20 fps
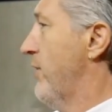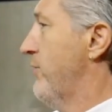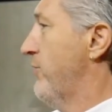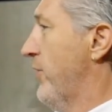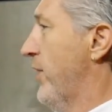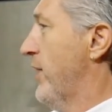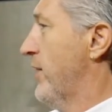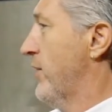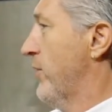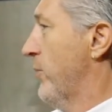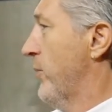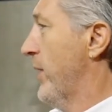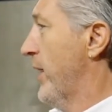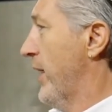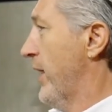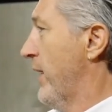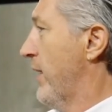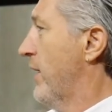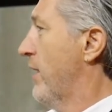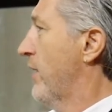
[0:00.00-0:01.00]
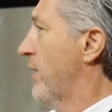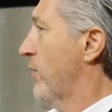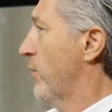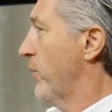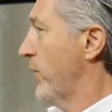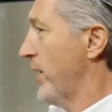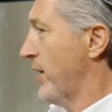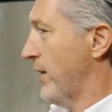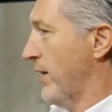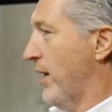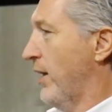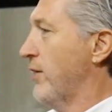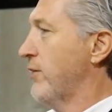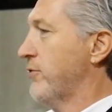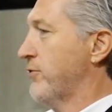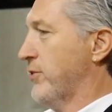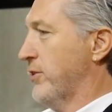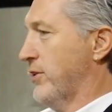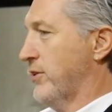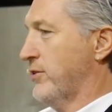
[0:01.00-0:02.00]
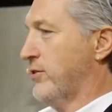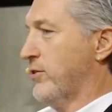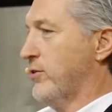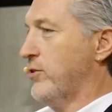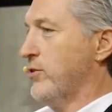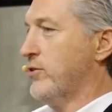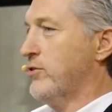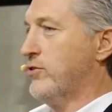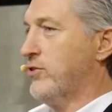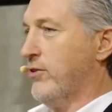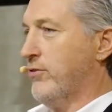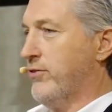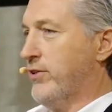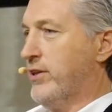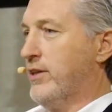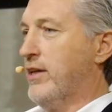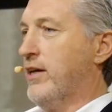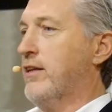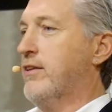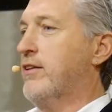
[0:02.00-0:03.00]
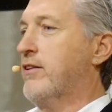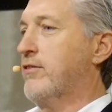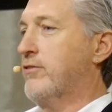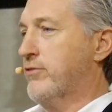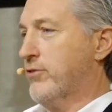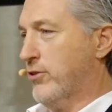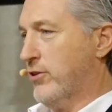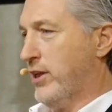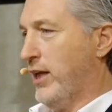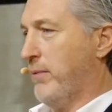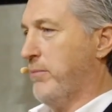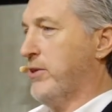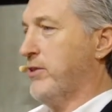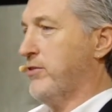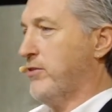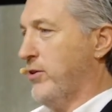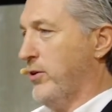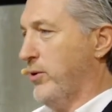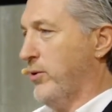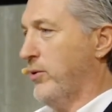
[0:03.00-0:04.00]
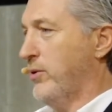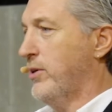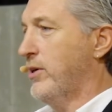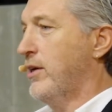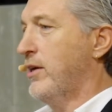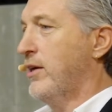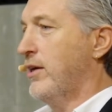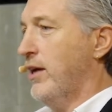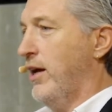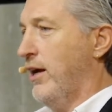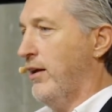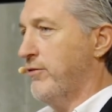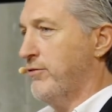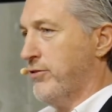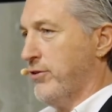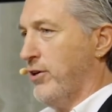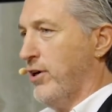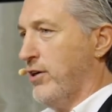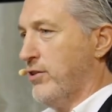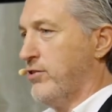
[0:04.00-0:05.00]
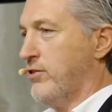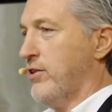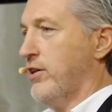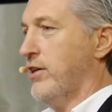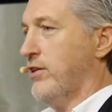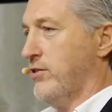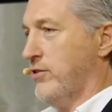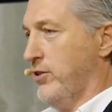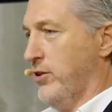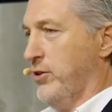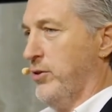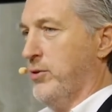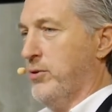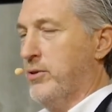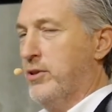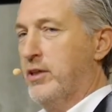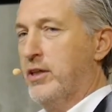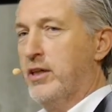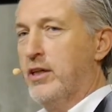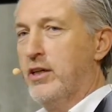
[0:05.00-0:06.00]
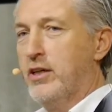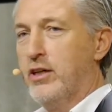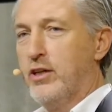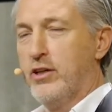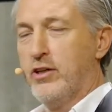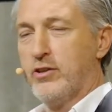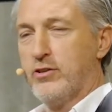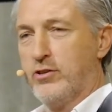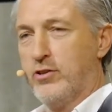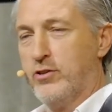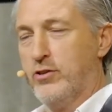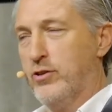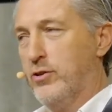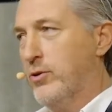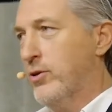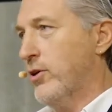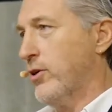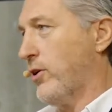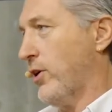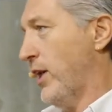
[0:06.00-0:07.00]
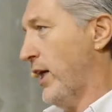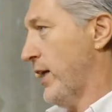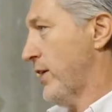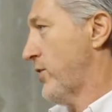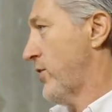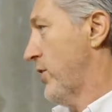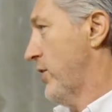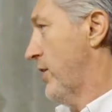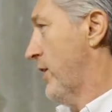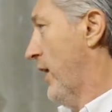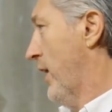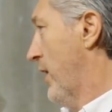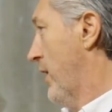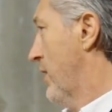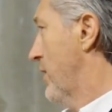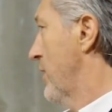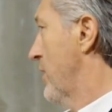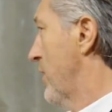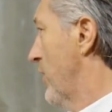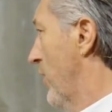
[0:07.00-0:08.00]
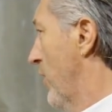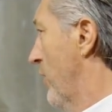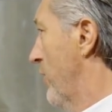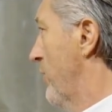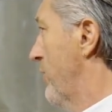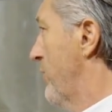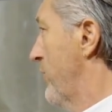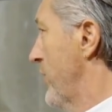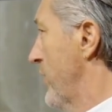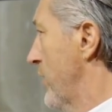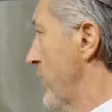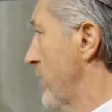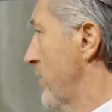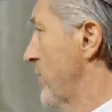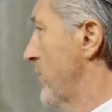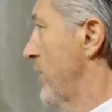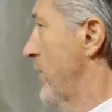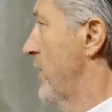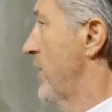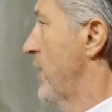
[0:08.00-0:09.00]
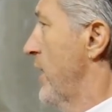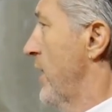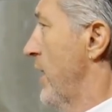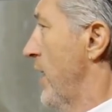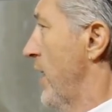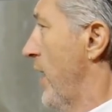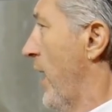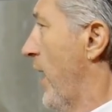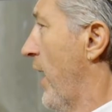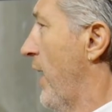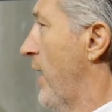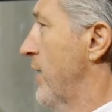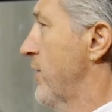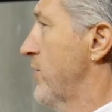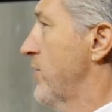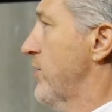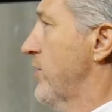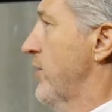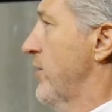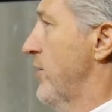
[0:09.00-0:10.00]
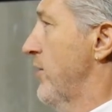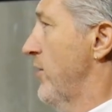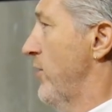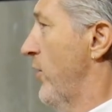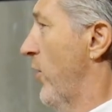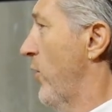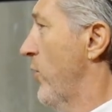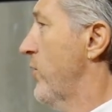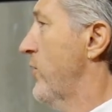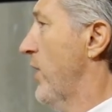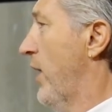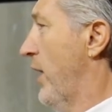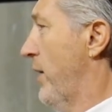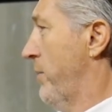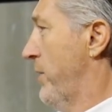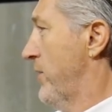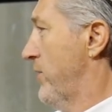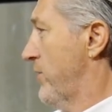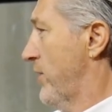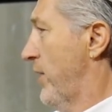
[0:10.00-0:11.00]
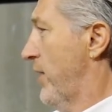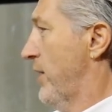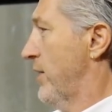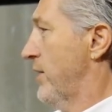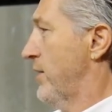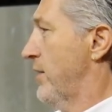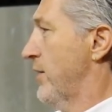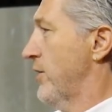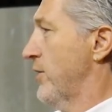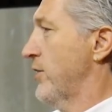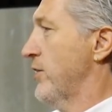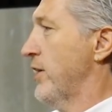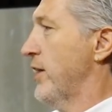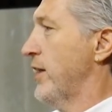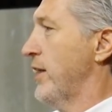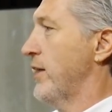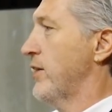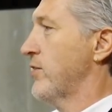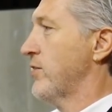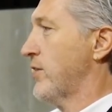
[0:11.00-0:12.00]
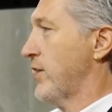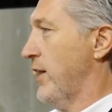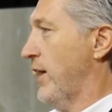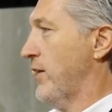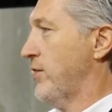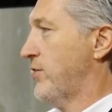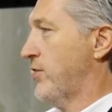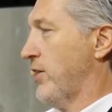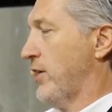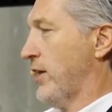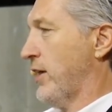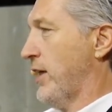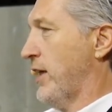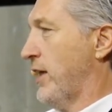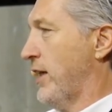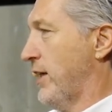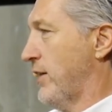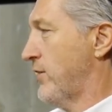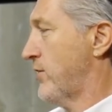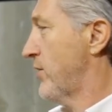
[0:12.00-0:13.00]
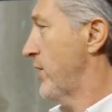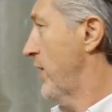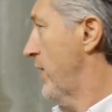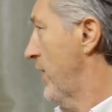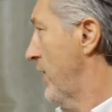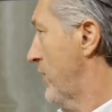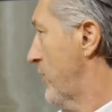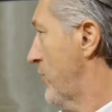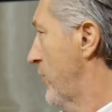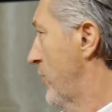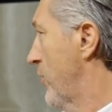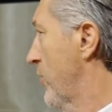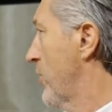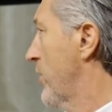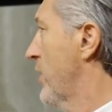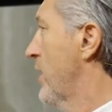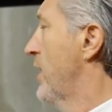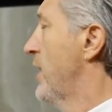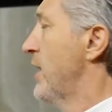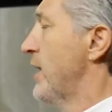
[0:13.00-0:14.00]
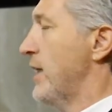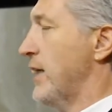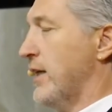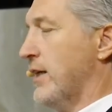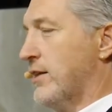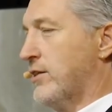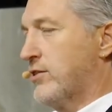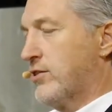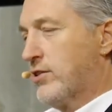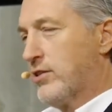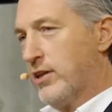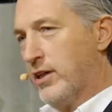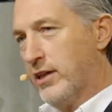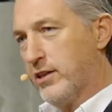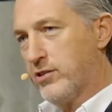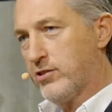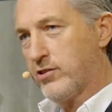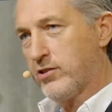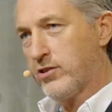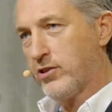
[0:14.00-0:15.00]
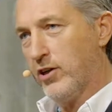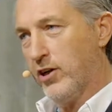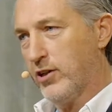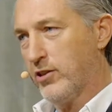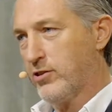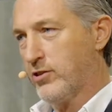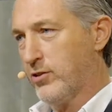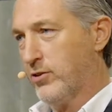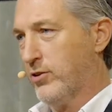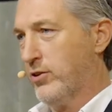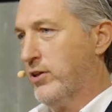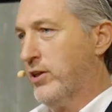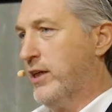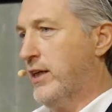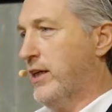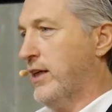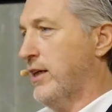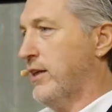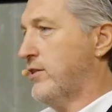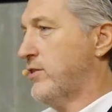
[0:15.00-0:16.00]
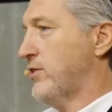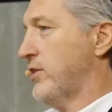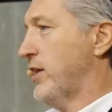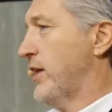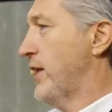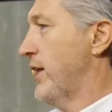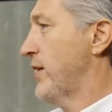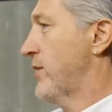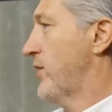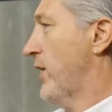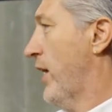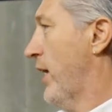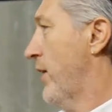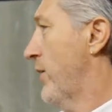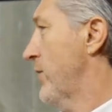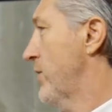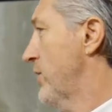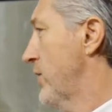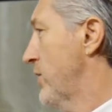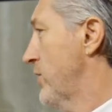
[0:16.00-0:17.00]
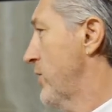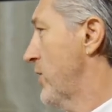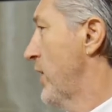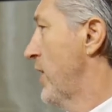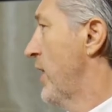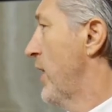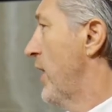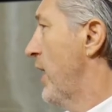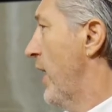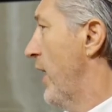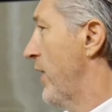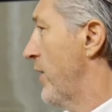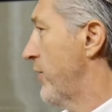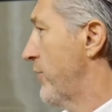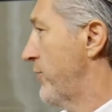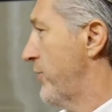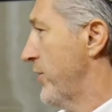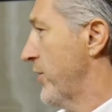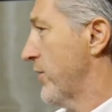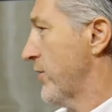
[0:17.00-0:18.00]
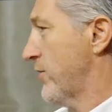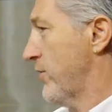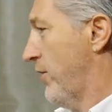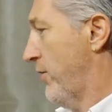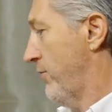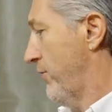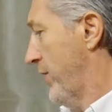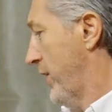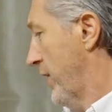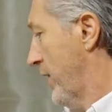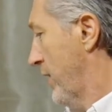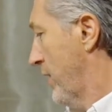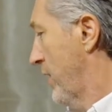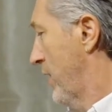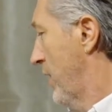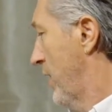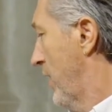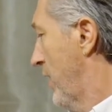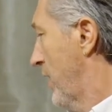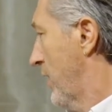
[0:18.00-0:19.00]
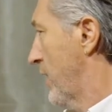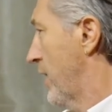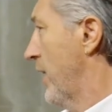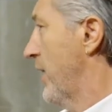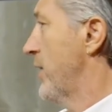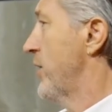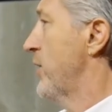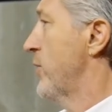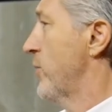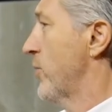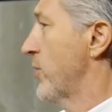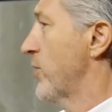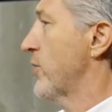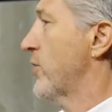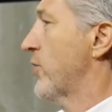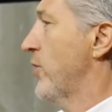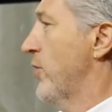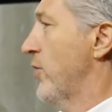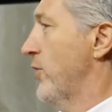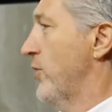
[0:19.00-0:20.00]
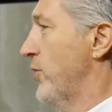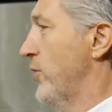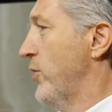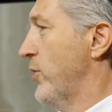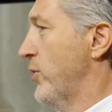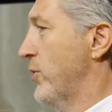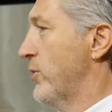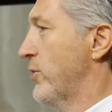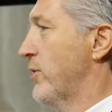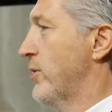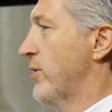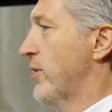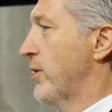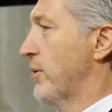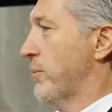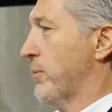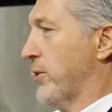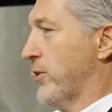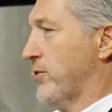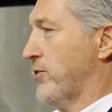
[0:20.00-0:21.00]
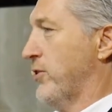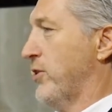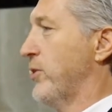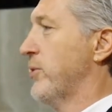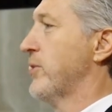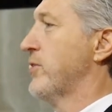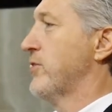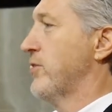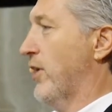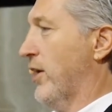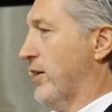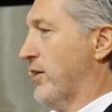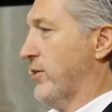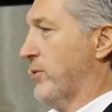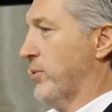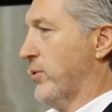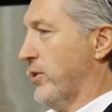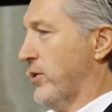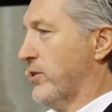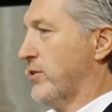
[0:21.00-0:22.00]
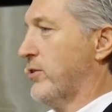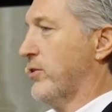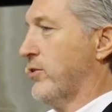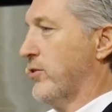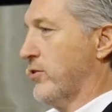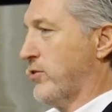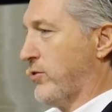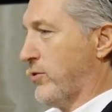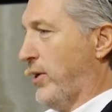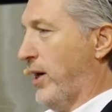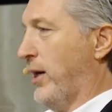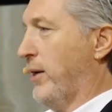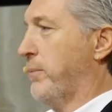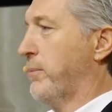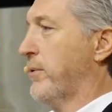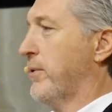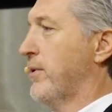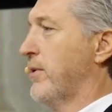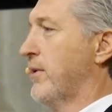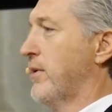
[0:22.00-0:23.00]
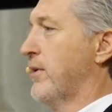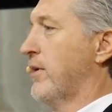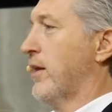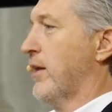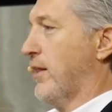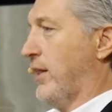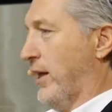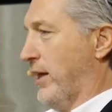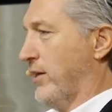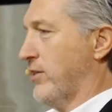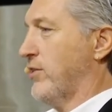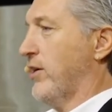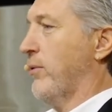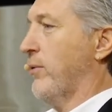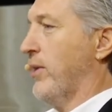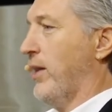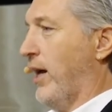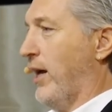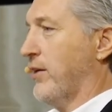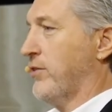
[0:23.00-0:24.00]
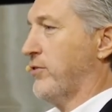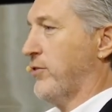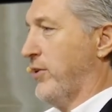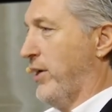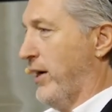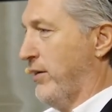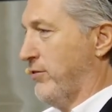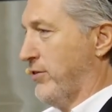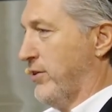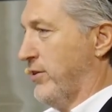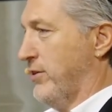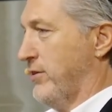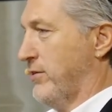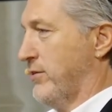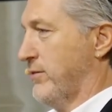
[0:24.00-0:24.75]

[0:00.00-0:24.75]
and find a way with Laufen to do something that for them is new and for us is new. To do a collection that feels it has no time inside. It is classic in its look, it's cultural in its heritage, and you feel something that you wouldn't call new, because new is not the word to describe things that will last forever.